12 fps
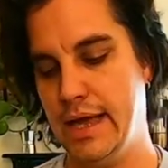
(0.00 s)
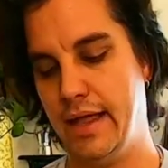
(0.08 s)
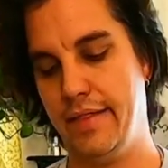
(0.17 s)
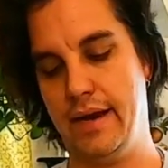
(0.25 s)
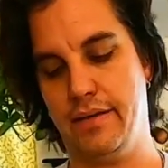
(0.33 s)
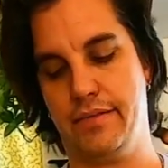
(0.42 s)

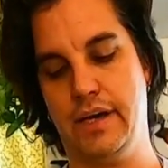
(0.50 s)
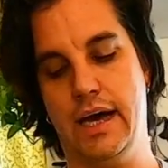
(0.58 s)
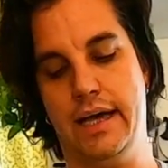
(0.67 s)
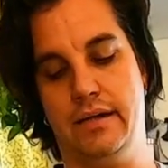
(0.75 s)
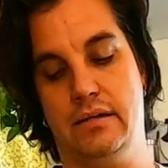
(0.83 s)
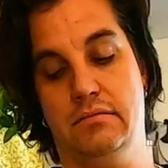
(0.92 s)
And then I've
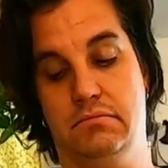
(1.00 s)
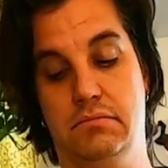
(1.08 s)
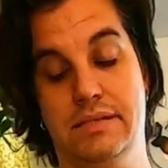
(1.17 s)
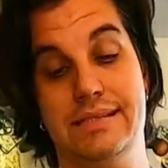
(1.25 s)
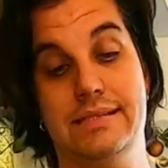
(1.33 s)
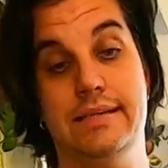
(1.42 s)
got
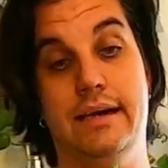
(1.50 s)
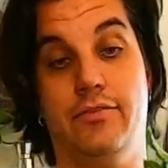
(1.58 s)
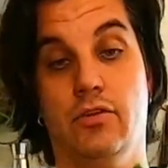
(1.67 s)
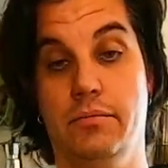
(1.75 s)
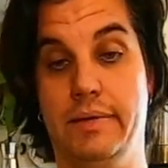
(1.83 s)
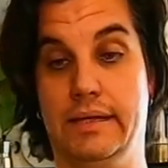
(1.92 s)

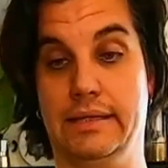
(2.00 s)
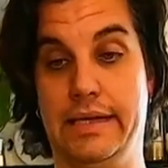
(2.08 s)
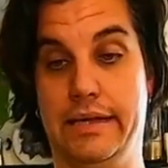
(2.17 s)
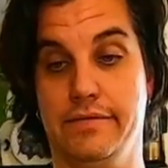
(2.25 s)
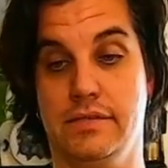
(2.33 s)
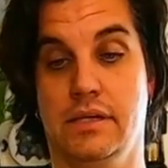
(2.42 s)
several mint
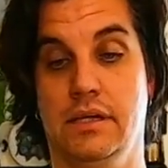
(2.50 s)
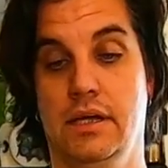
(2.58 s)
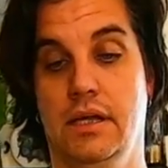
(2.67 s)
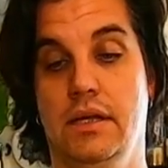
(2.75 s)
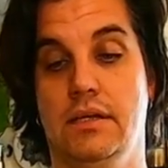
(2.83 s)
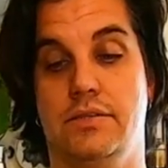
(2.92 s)
leaves.
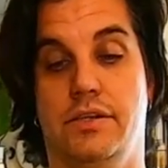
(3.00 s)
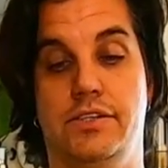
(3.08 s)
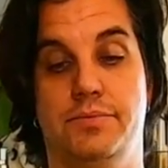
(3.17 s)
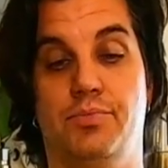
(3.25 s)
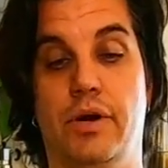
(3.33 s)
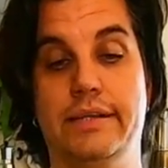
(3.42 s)
So I
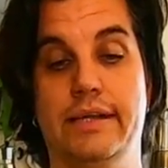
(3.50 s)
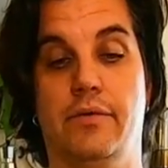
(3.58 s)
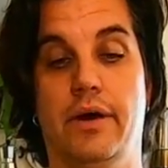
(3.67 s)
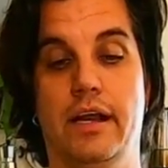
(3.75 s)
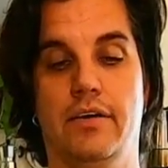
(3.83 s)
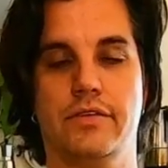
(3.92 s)
just break that
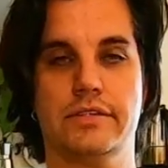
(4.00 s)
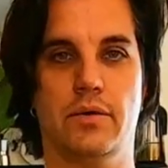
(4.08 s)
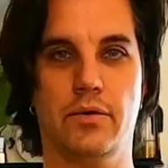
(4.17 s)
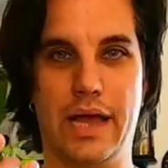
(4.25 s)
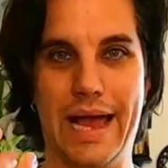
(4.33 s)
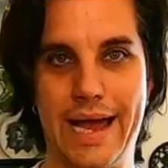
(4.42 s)
right off because I
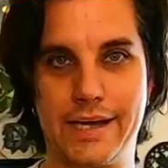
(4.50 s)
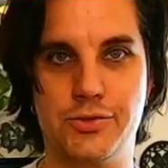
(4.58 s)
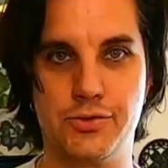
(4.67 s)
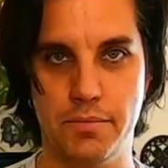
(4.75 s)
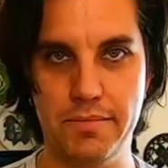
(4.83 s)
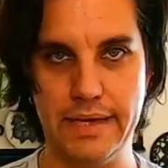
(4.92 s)
want it
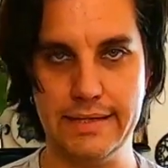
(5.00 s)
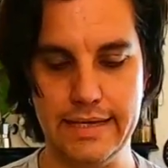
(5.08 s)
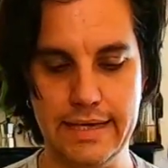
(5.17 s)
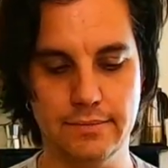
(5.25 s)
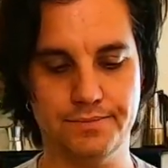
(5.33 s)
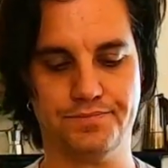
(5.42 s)
extra
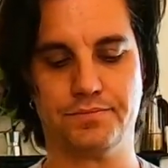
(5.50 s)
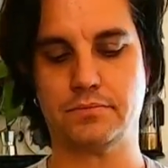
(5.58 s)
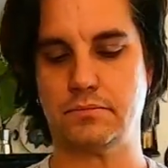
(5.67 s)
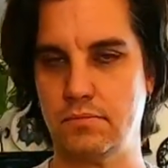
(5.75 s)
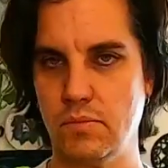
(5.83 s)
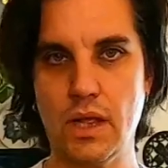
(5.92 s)
minty.
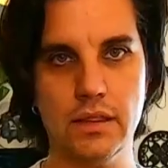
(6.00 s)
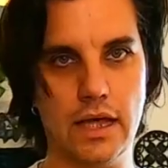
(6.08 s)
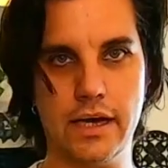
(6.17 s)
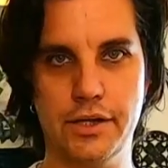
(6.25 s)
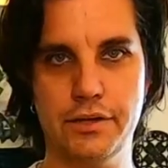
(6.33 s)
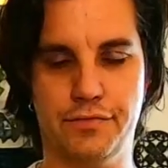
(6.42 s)
A
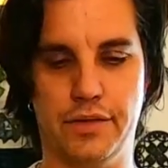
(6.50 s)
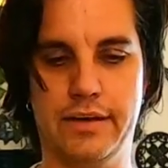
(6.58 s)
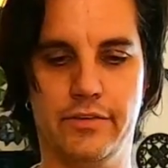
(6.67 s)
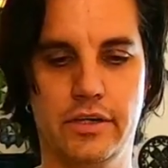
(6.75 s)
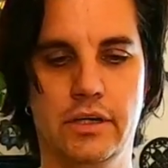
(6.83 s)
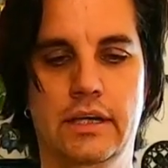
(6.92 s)
lot of good
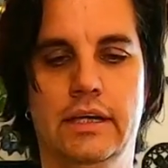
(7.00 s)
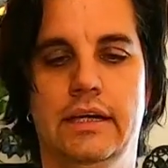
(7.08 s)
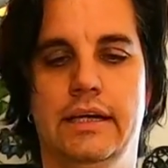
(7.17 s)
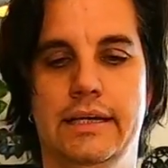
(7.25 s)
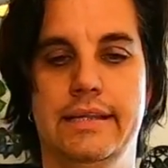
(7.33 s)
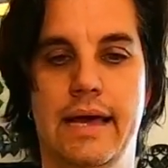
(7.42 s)
flavor
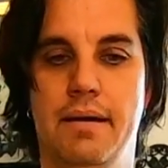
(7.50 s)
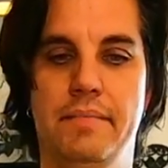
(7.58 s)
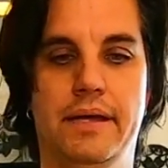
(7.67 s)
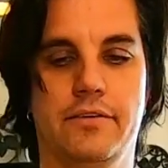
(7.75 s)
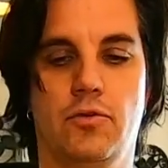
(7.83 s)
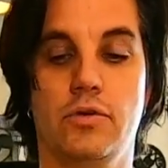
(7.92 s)
in that
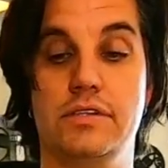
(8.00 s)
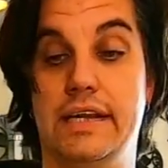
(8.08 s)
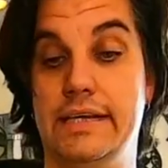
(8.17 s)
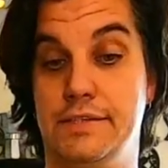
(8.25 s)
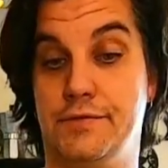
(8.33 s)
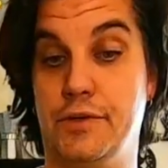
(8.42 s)
mint, of course,
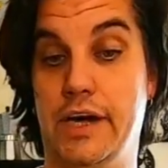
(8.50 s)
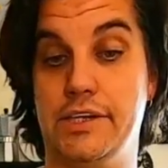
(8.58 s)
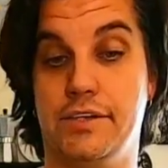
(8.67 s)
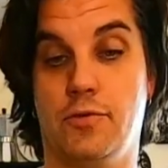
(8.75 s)
and it's fresh.